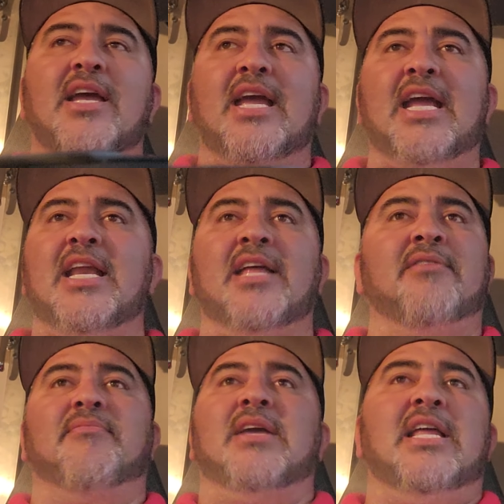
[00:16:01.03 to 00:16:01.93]
he
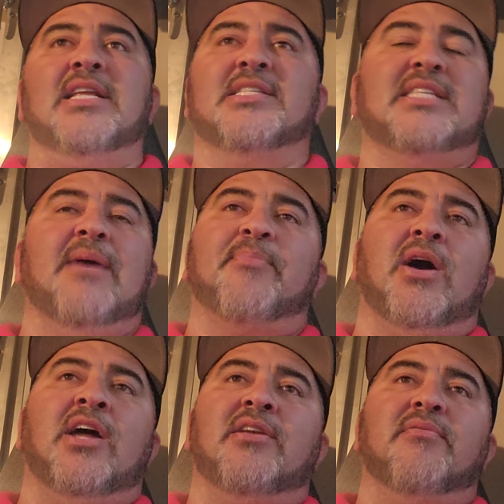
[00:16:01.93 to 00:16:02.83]
didn't step
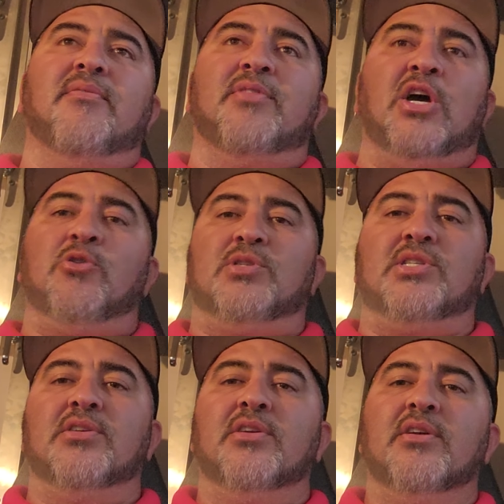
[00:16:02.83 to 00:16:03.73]
on
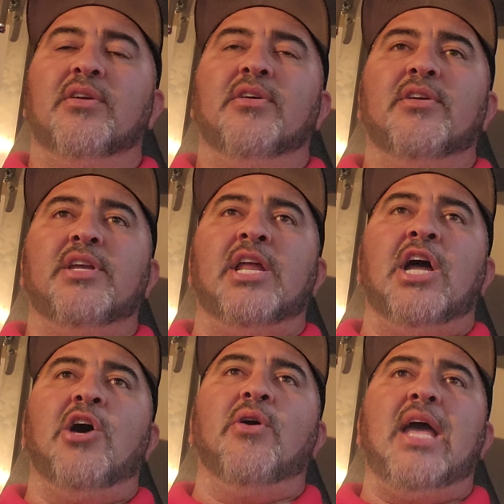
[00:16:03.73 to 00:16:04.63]
those, you know?